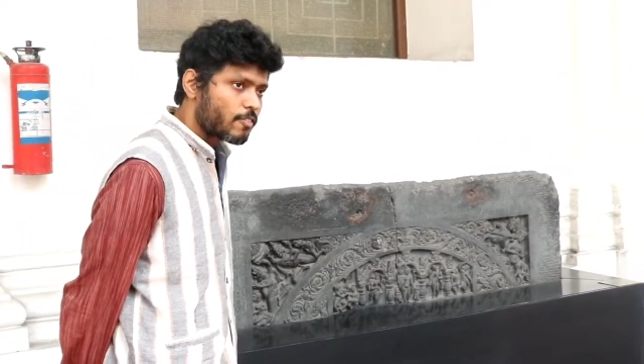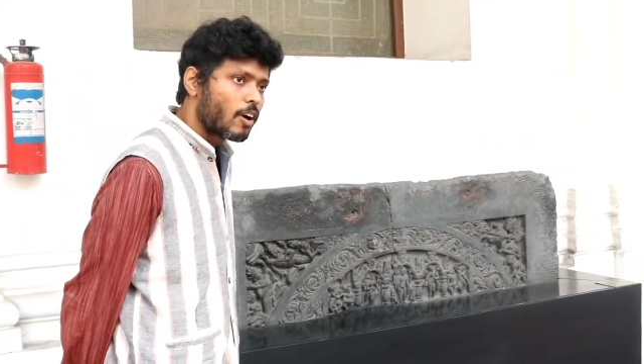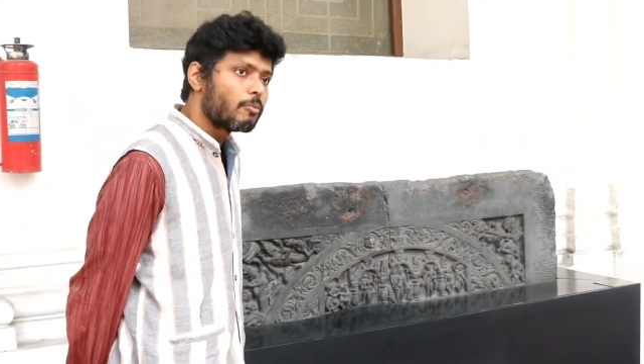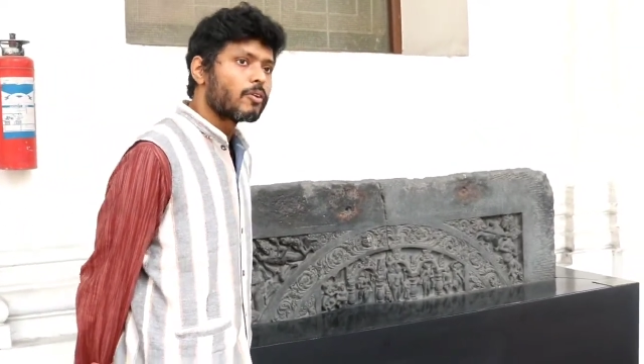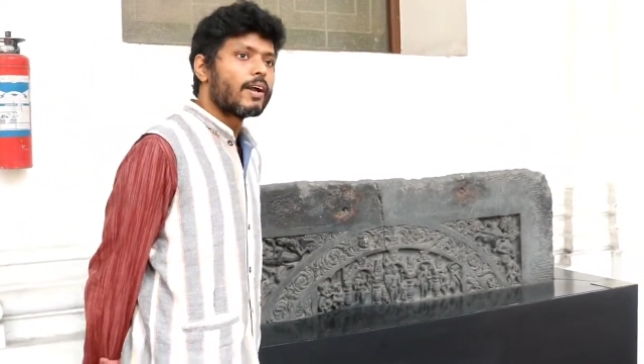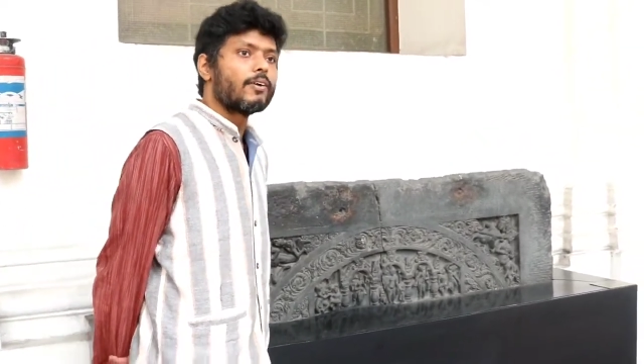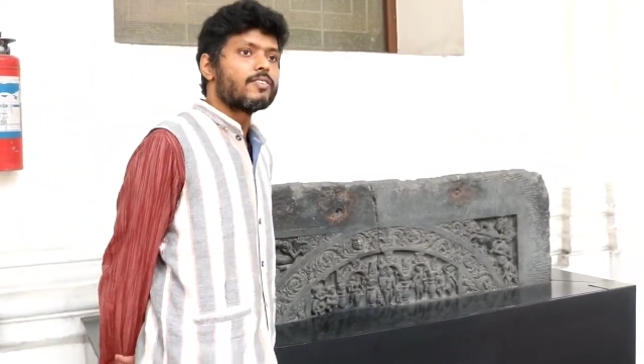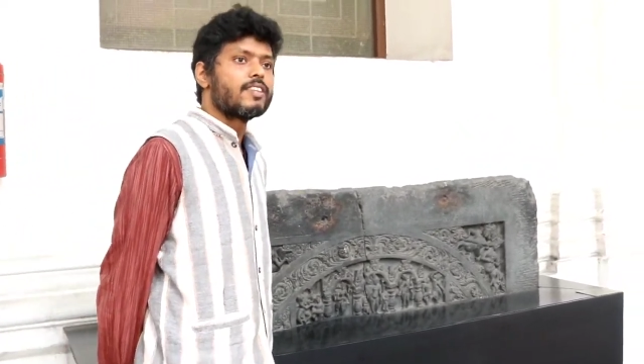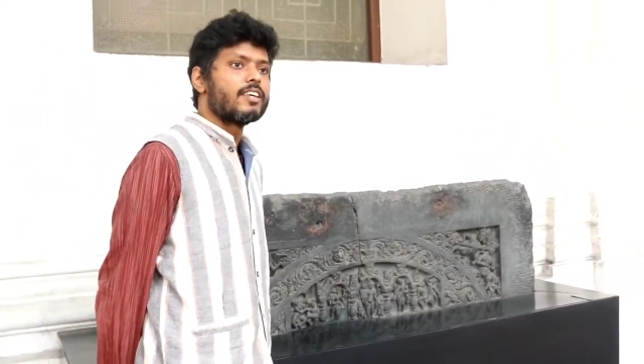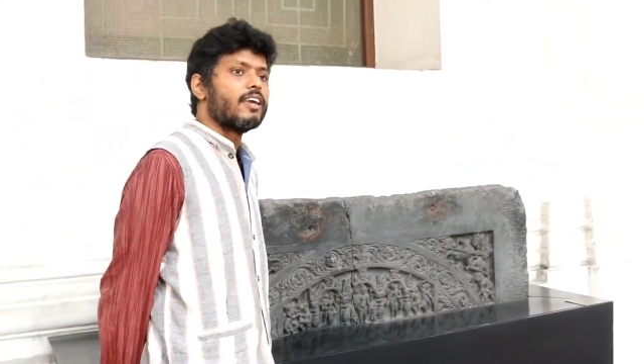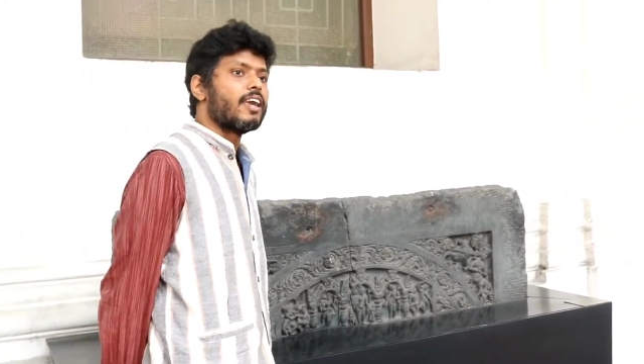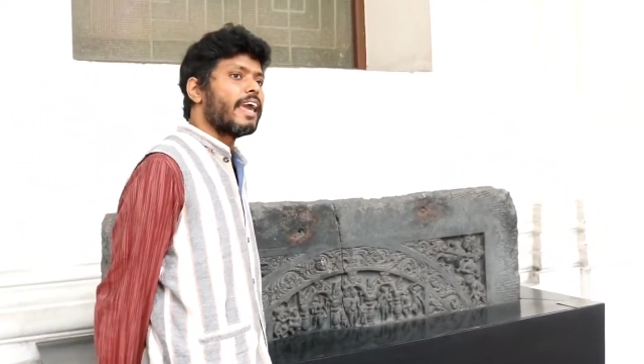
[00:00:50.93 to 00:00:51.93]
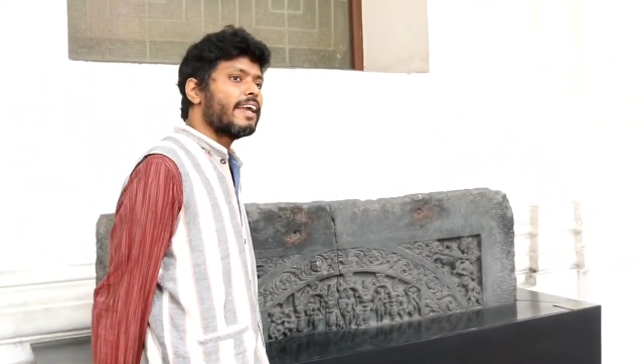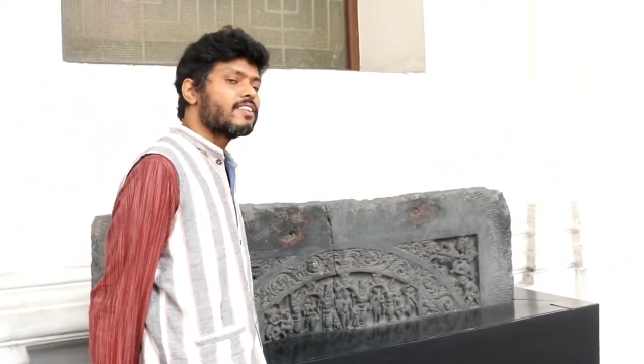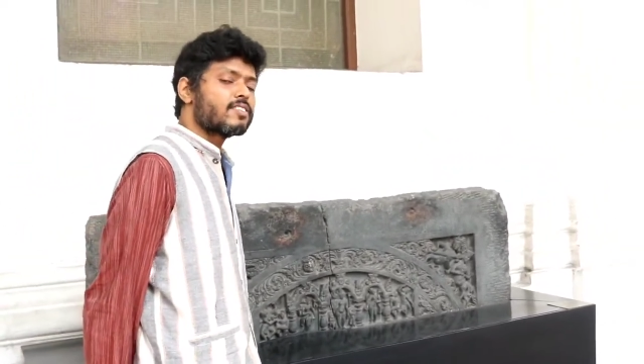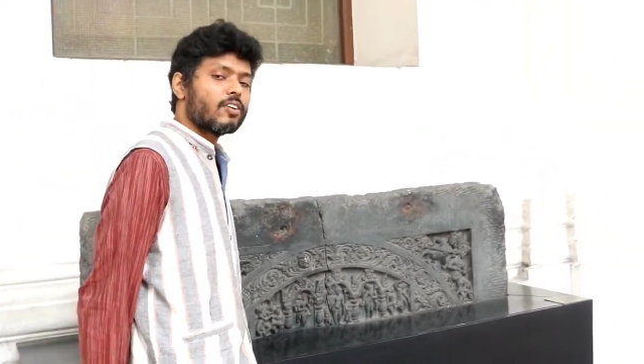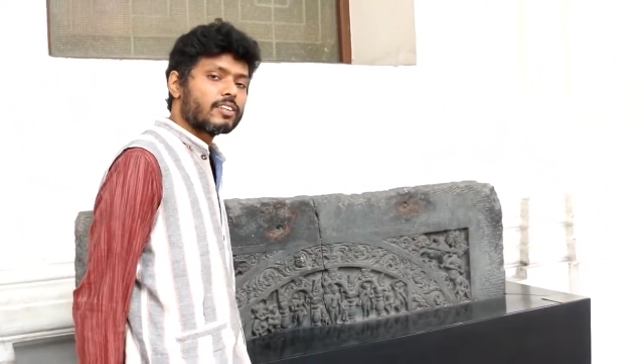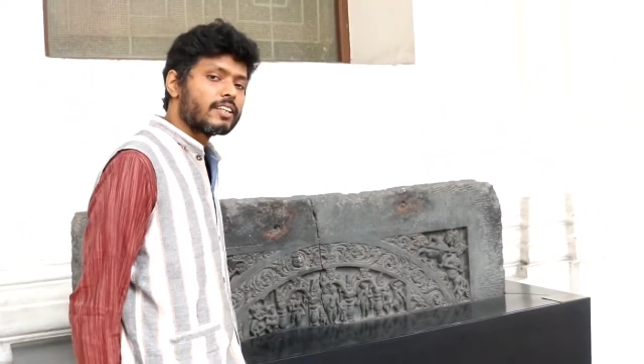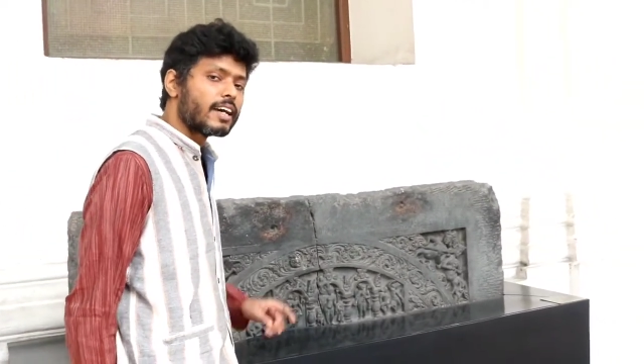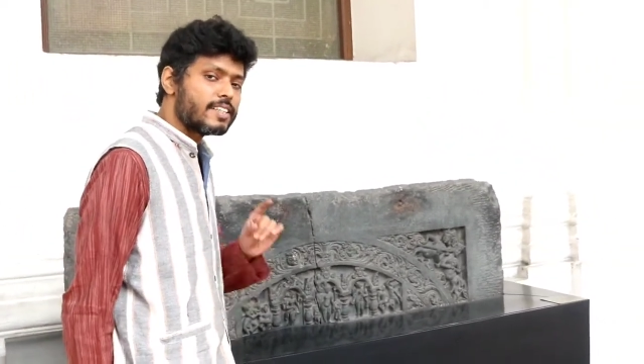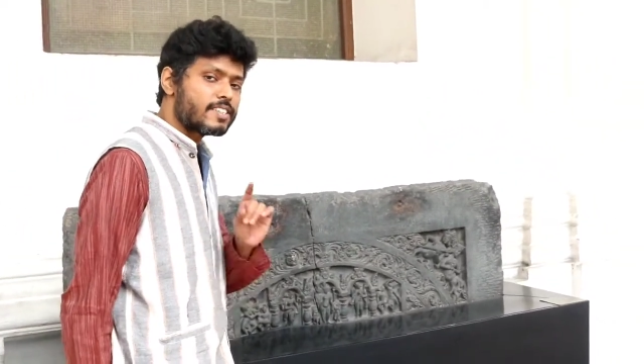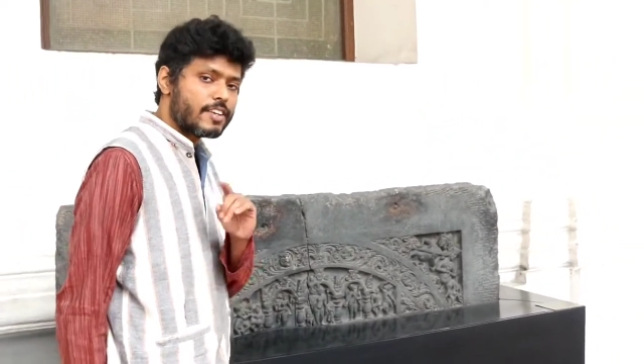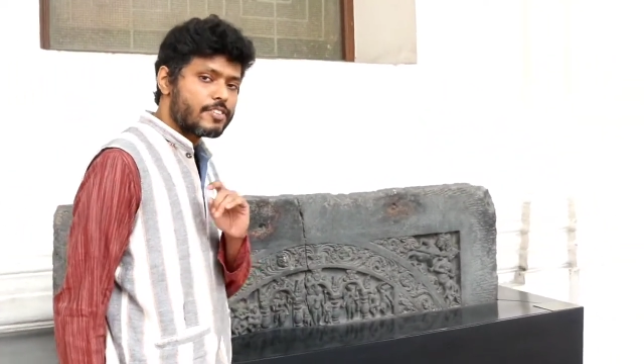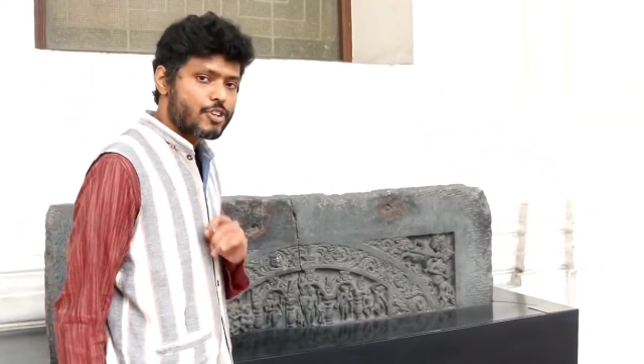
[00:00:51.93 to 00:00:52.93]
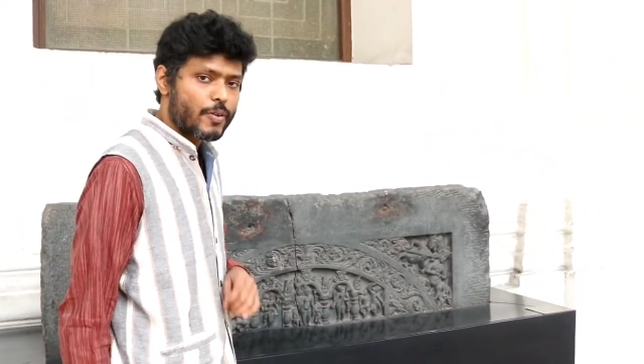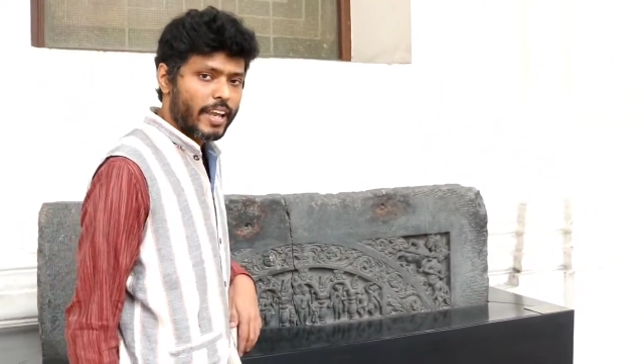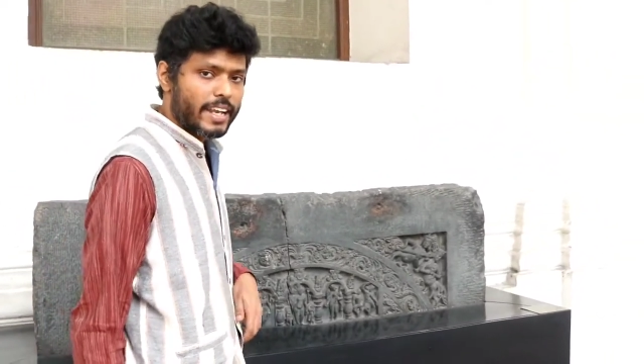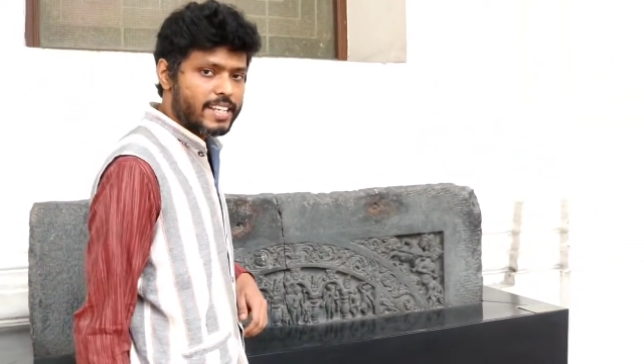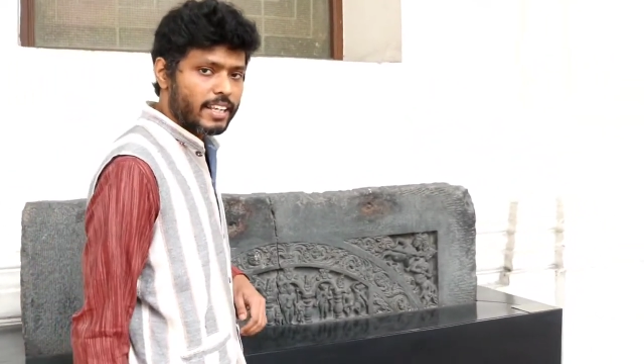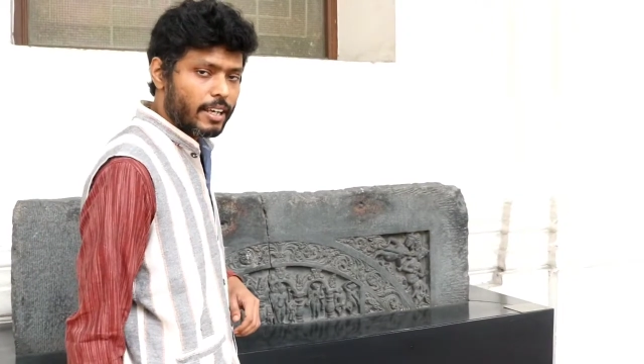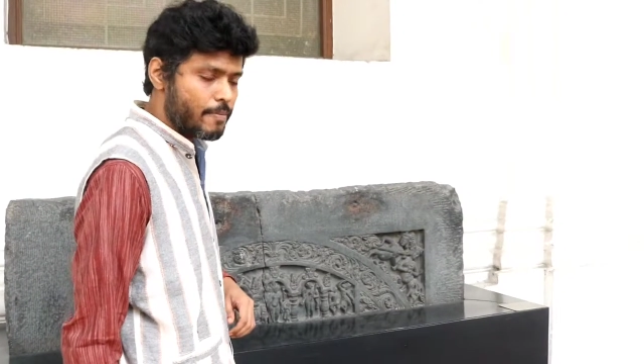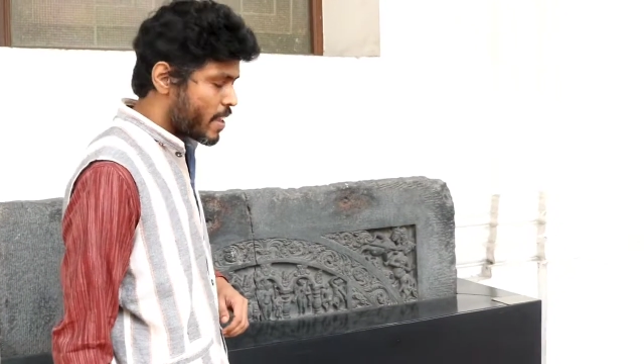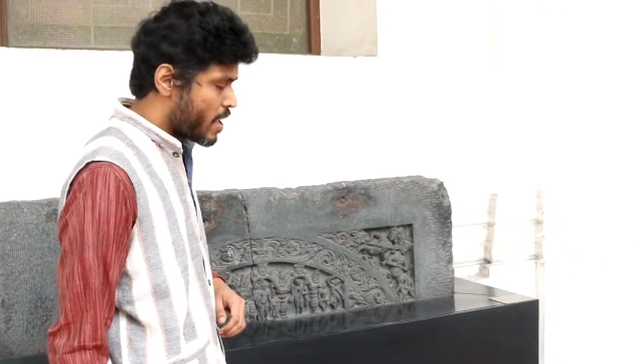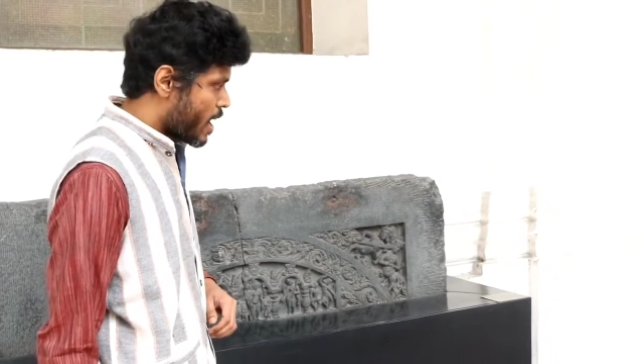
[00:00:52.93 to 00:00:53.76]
from around the 8th or the 9th century AD,